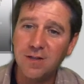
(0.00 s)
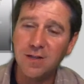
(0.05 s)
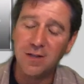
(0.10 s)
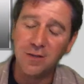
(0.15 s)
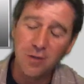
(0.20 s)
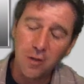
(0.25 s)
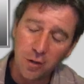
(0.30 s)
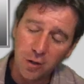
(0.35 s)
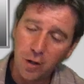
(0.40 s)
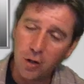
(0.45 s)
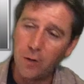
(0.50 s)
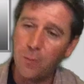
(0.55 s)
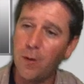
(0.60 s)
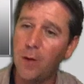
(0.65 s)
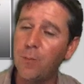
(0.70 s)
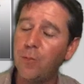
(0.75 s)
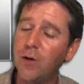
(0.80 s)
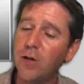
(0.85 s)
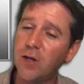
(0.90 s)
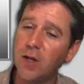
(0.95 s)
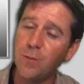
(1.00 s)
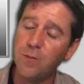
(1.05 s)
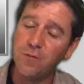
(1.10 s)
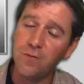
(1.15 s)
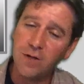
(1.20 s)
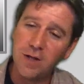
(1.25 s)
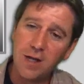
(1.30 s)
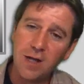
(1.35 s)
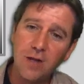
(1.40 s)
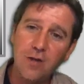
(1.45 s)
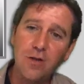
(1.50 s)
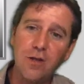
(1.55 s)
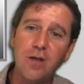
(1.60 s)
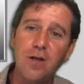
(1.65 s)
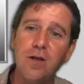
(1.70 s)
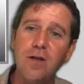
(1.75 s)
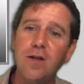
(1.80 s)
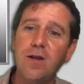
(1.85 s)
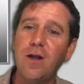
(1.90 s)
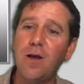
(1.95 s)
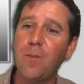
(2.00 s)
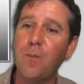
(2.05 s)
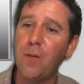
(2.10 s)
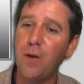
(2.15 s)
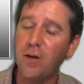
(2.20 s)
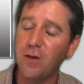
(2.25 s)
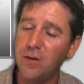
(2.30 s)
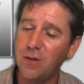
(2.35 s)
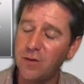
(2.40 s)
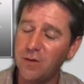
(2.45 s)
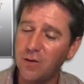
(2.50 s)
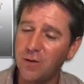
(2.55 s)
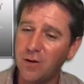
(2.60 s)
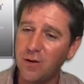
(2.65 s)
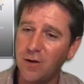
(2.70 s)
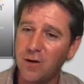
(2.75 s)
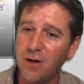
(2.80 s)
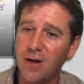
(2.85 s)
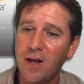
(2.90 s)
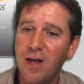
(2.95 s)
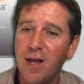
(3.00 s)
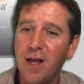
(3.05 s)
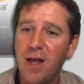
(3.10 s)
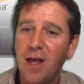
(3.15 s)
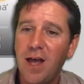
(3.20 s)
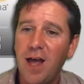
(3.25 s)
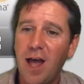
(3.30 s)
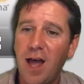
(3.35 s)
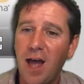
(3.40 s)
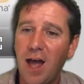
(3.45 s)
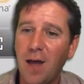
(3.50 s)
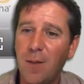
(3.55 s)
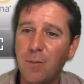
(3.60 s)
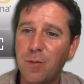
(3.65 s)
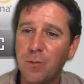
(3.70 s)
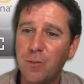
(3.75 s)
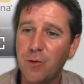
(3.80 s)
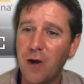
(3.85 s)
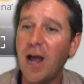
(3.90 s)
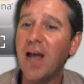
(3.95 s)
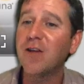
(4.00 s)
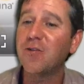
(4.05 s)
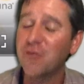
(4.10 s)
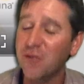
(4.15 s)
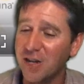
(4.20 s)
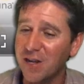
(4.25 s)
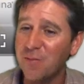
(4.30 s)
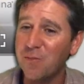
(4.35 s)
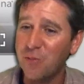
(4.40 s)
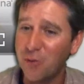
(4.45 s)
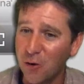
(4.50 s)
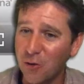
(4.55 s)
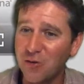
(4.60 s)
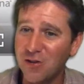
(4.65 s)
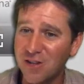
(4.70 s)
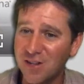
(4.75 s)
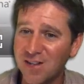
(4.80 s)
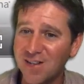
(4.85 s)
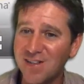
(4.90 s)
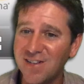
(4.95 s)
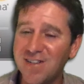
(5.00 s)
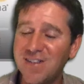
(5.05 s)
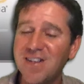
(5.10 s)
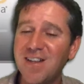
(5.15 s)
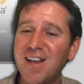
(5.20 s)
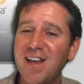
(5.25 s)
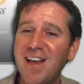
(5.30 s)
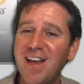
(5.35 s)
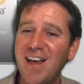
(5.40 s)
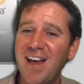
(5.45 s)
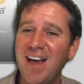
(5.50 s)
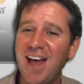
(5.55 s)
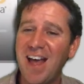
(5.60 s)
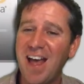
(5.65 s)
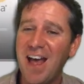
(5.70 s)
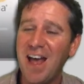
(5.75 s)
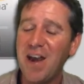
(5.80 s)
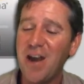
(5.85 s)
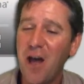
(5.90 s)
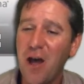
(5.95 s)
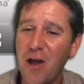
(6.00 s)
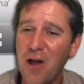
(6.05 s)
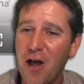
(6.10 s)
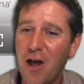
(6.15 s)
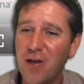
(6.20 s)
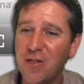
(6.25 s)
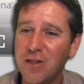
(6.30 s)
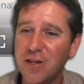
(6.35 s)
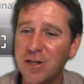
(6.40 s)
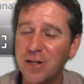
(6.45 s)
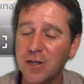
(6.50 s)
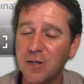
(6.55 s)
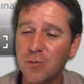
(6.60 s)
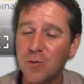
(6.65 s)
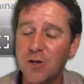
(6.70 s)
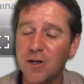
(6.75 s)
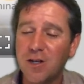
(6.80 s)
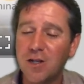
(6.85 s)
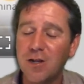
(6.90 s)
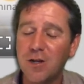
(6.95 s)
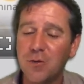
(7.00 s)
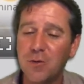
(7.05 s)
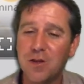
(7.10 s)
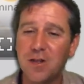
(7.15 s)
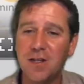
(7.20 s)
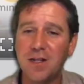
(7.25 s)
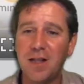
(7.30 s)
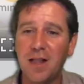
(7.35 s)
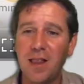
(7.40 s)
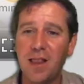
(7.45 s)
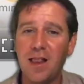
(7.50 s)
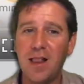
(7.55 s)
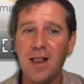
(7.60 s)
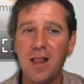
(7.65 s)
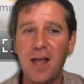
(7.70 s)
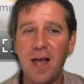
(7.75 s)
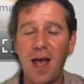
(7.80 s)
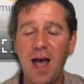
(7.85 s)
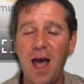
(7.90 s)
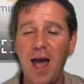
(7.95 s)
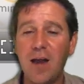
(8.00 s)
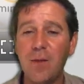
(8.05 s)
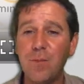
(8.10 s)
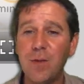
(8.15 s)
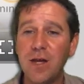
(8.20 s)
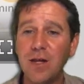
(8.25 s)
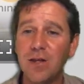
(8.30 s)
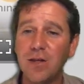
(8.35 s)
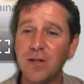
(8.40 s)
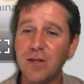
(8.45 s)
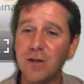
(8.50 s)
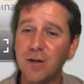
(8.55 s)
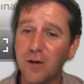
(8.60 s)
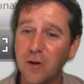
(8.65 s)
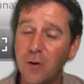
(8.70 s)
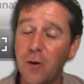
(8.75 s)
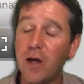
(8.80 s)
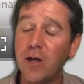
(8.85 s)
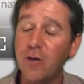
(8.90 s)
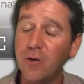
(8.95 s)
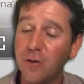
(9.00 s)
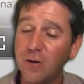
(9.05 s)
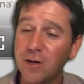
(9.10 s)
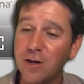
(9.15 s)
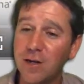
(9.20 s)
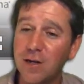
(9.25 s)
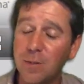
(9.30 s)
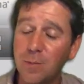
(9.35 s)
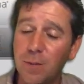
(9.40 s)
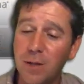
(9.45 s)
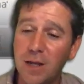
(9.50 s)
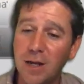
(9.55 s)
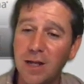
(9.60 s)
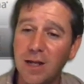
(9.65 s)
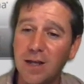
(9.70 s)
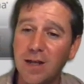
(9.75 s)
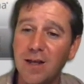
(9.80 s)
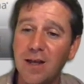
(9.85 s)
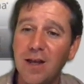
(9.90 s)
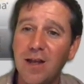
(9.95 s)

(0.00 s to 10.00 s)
They'll talk all about bridge amplification, about their proprietary approaches, and how these things work, along with little animations that are quite good at explaining